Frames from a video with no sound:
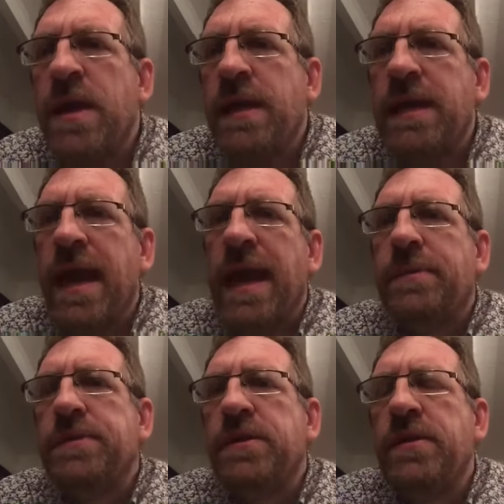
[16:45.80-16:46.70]
Yeah,
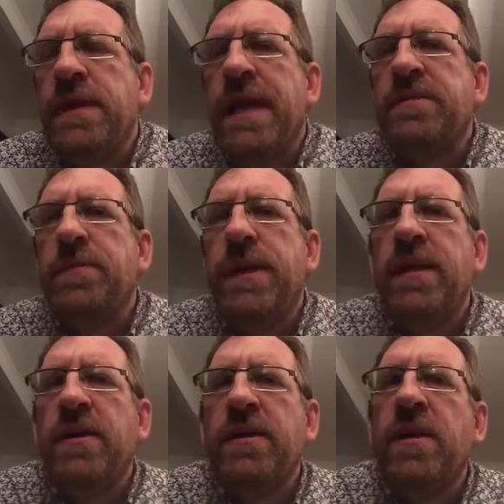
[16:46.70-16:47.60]
absolutely. As a
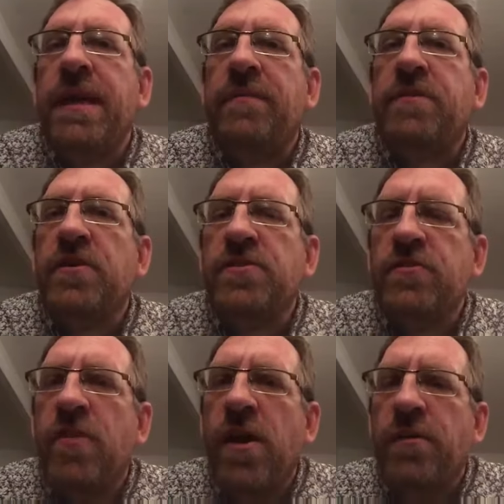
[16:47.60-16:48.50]
PDI, you can't advertise on
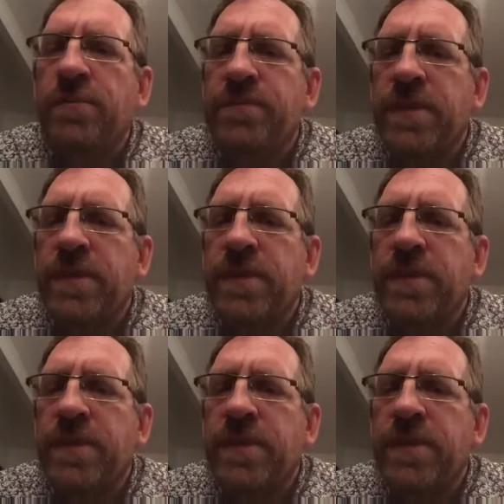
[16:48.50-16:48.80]
your own.